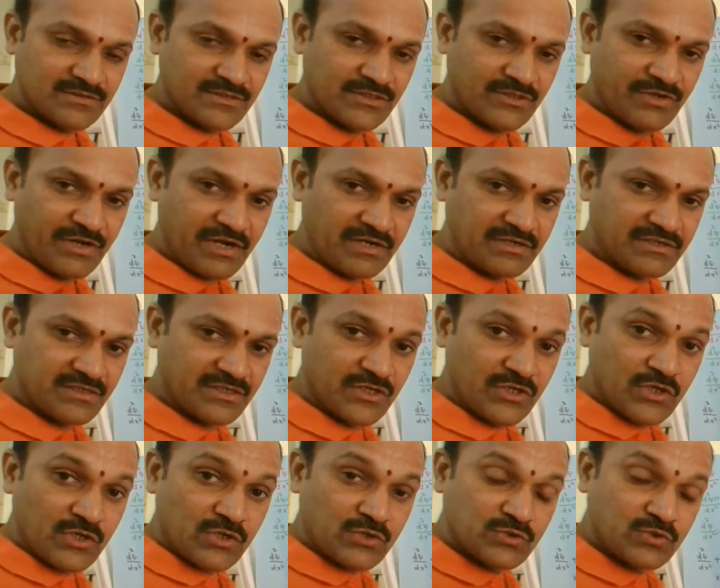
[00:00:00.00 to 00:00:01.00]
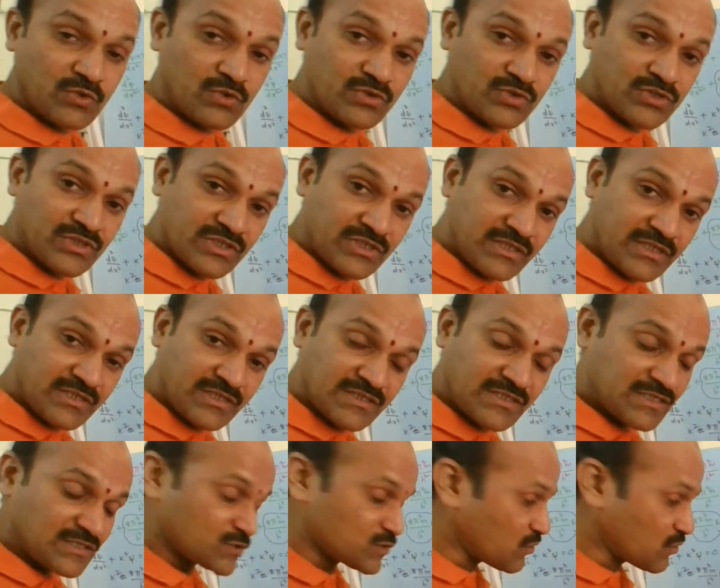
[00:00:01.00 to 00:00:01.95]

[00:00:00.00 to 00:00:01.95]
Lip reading: Did you get? So these